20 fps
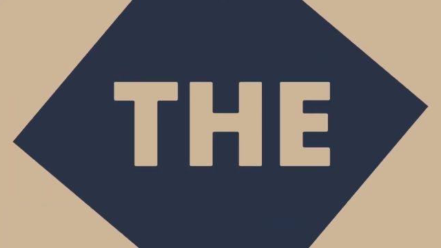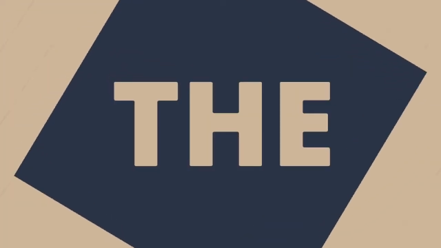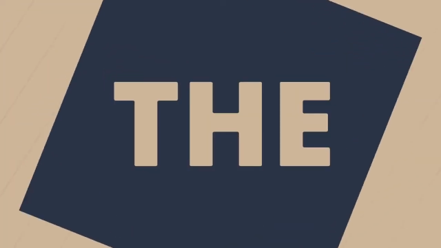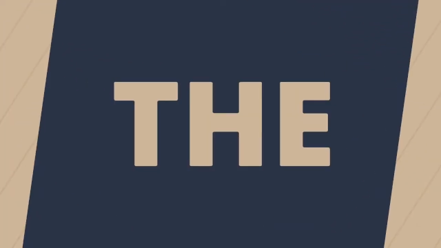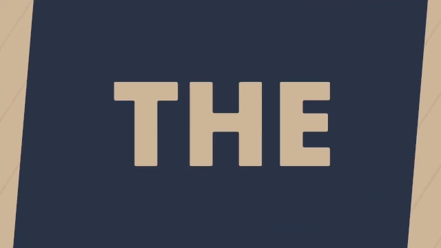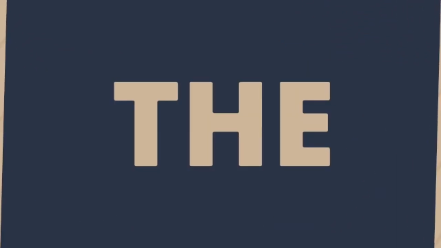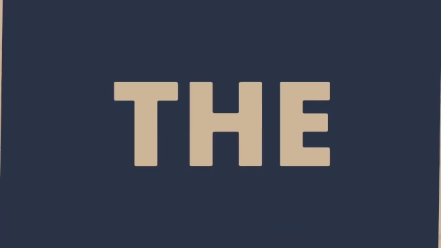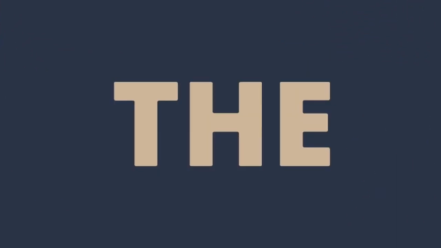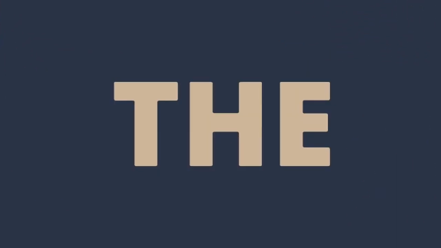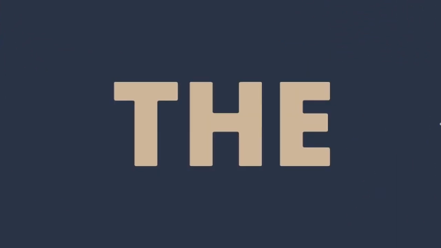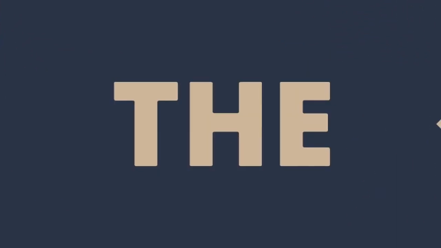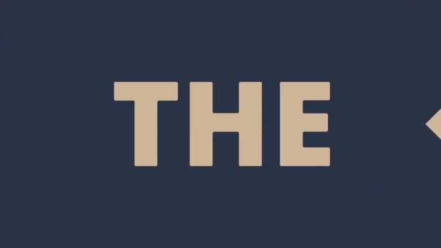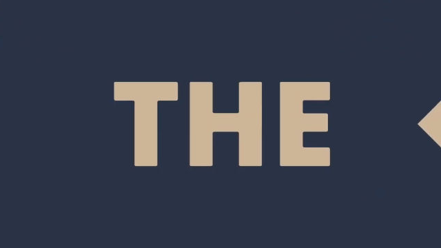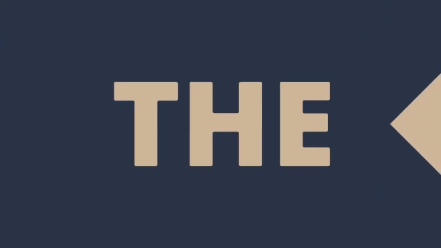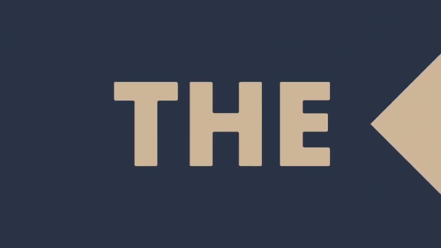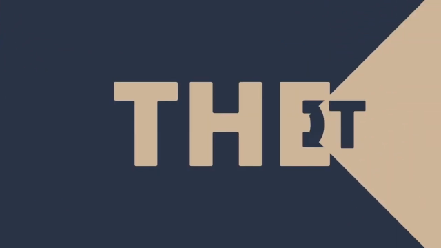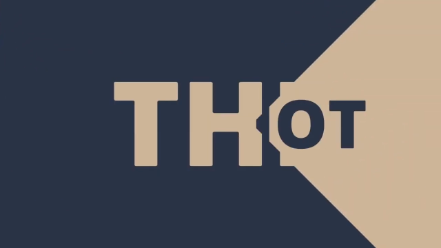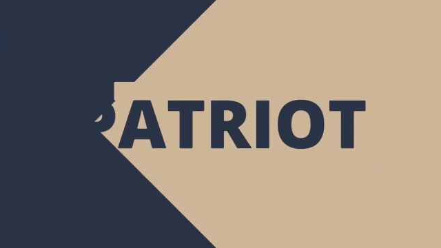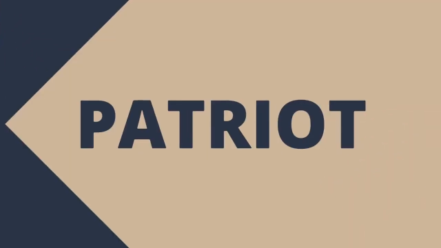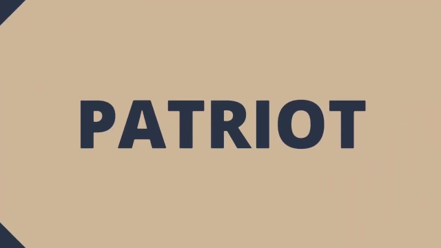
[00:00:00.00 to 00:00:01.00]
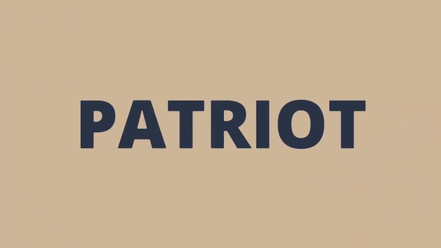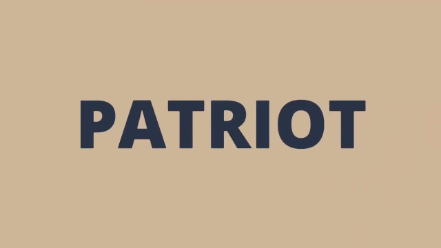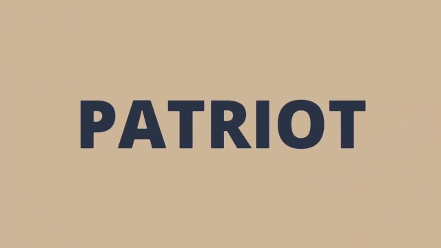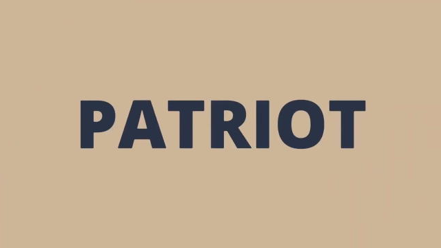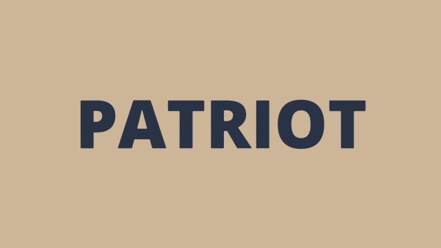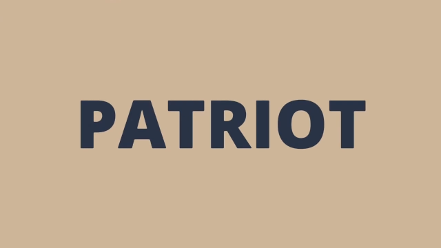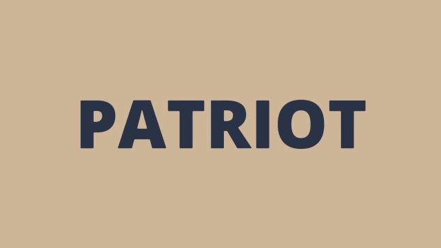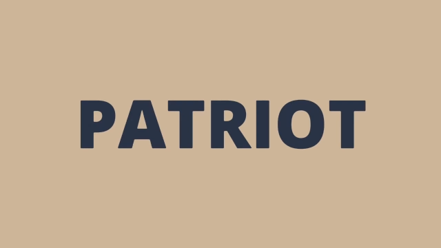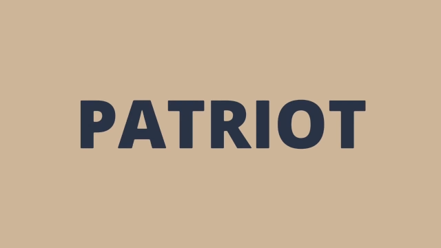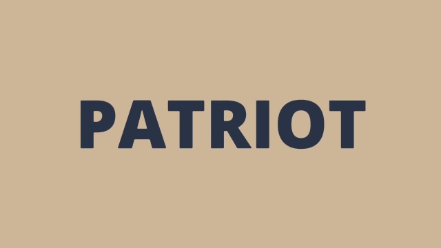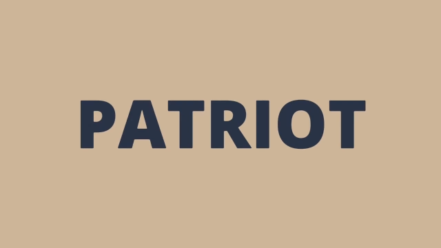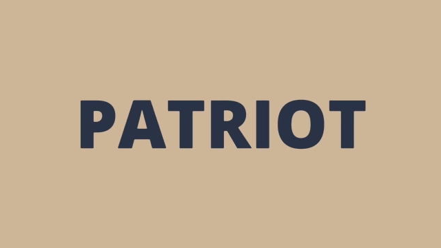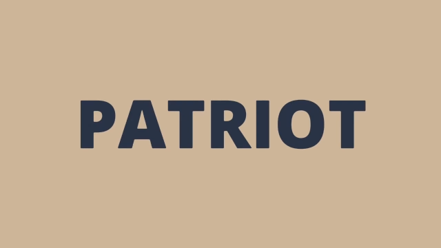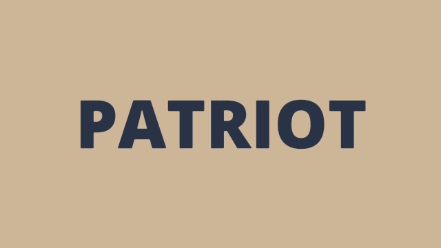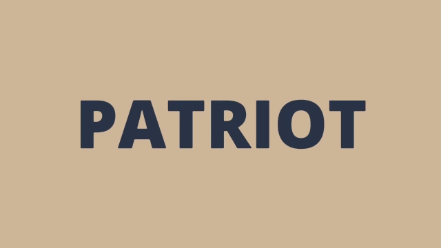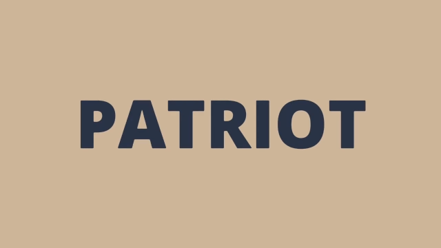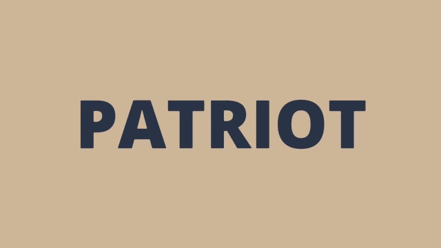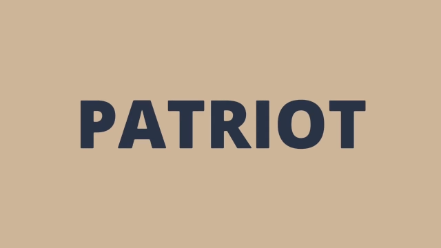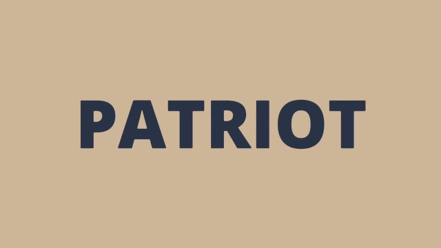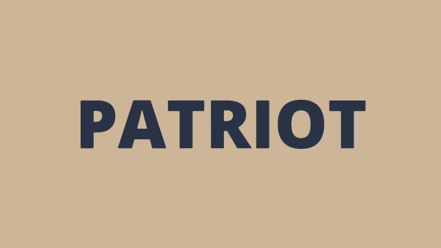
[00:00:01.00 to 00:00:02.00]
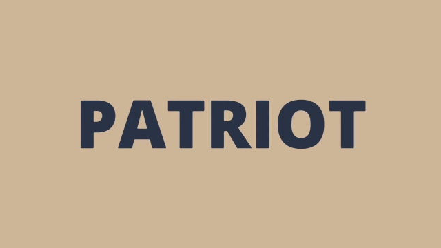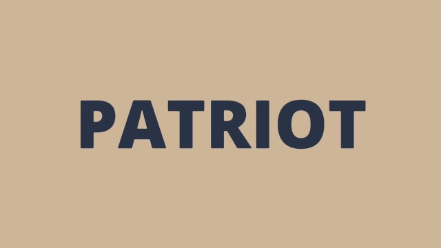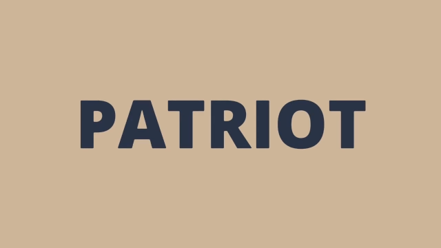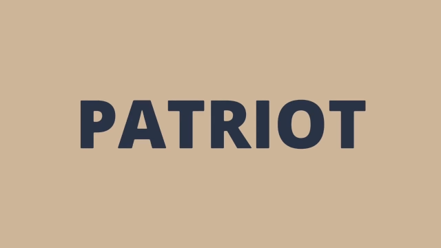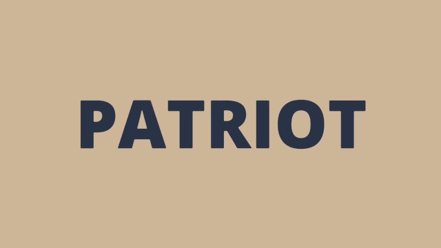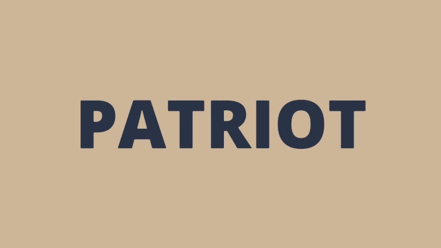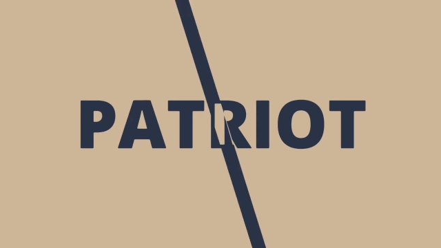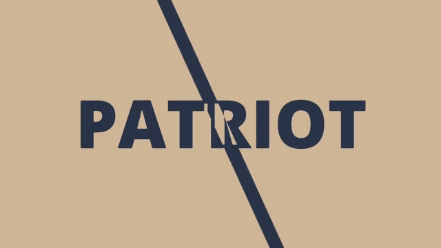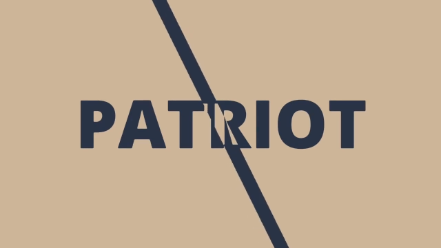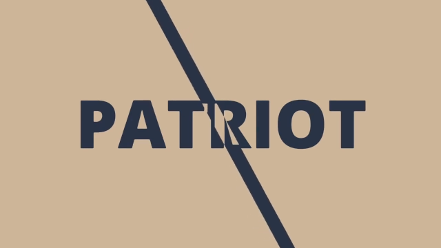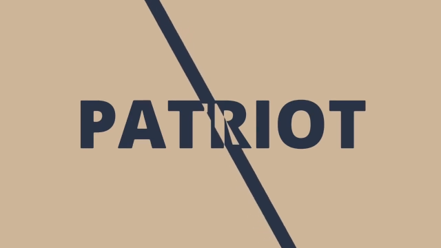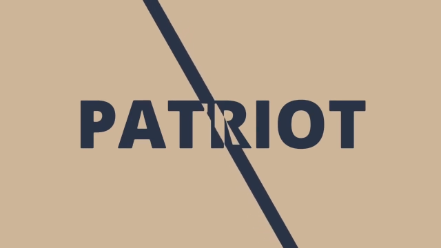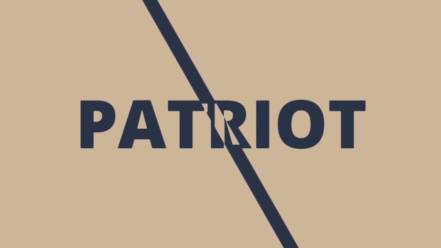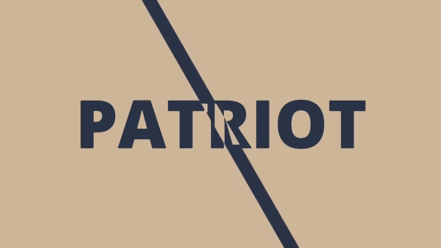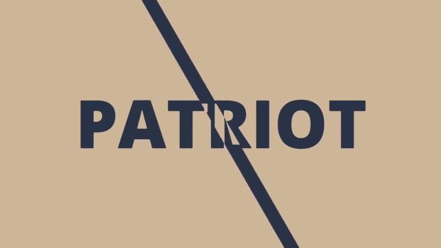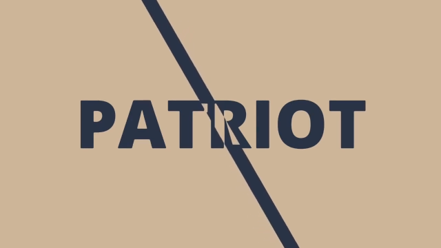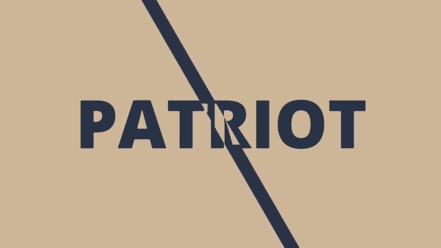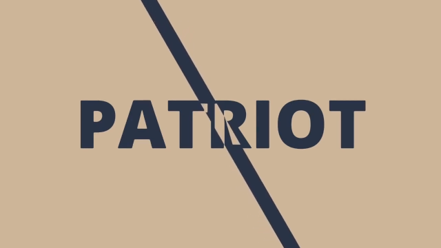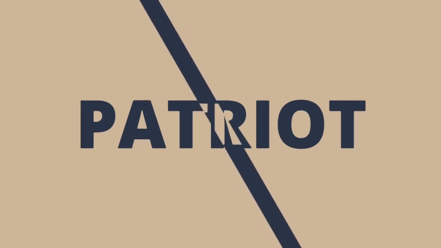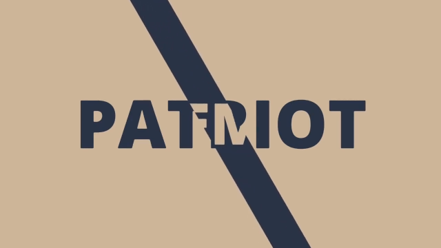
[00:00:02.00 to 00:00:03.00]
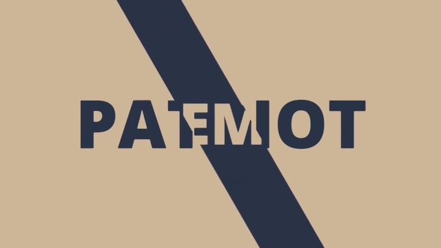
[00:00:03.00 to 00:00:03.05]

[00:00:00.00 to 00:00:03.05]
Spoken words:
No face is visible, so there are no lips to read.